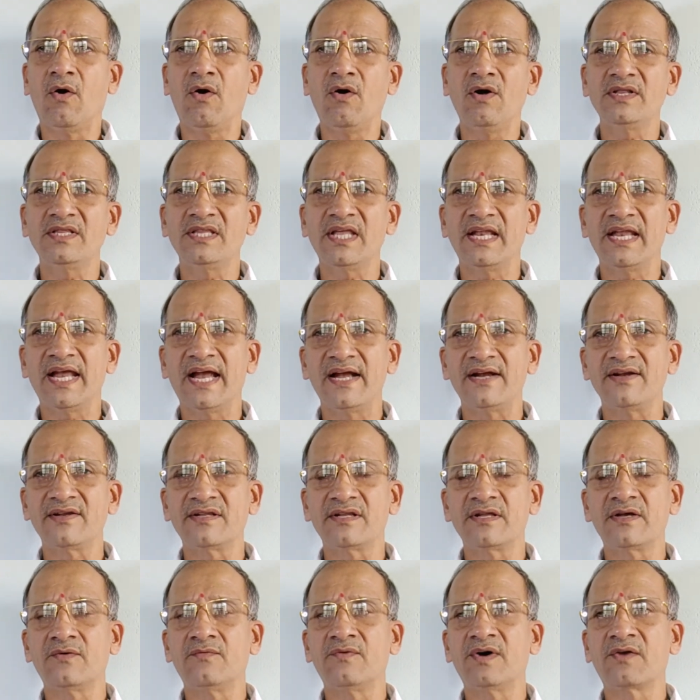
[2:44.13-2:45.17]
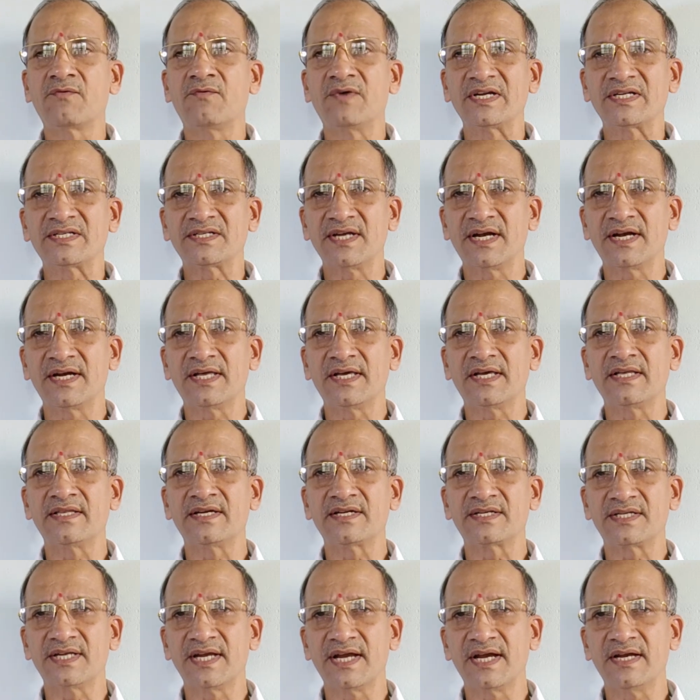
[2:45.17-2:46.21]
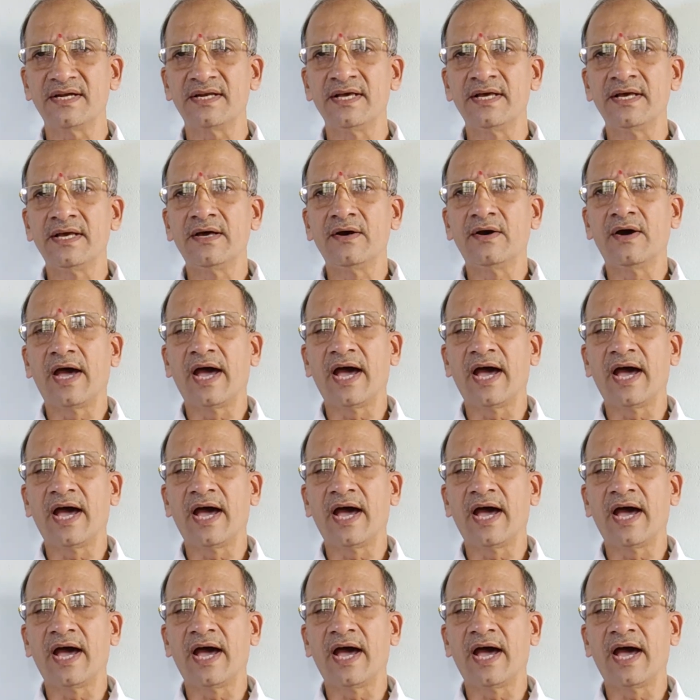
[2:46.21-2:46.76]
all the lands were vested in the state